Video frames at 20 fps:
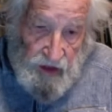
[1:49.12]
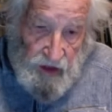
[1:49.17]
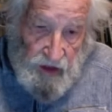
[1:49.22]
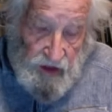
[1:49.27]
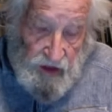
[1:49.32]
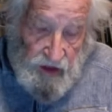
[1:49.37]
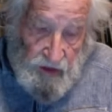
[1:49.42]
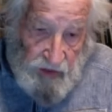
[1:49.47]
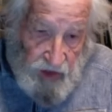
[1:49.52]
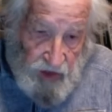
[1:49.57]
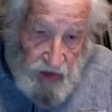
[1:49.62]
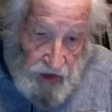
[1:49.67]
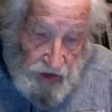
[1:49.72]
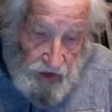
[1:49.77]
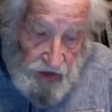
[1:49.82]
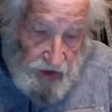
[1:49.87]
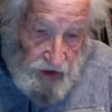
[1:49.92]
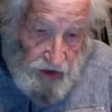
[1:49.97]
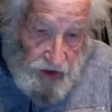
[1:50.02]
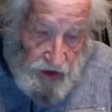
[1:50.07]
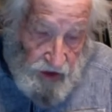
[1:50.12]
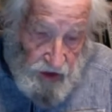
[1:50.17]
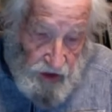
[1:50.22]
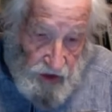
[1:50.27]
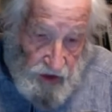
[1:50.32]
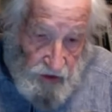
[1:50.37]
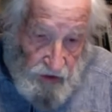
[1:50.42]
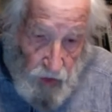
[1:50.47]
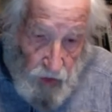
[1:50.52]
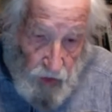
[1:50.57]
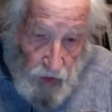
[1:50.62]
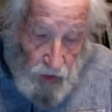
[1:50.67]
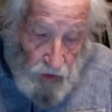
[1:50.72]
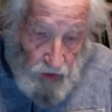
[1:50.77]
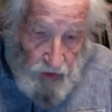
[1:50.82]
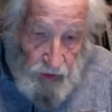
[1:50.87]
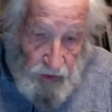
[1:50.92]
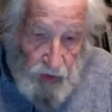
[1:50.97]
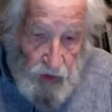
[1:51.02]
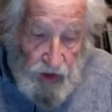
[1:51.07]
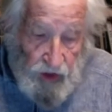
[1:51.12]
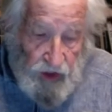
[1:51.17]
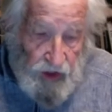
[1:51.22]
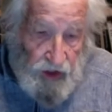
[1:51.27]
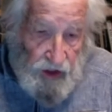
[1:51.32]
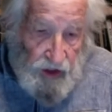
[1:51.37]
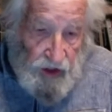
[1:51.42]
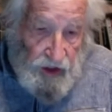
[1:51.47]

The press won't report it.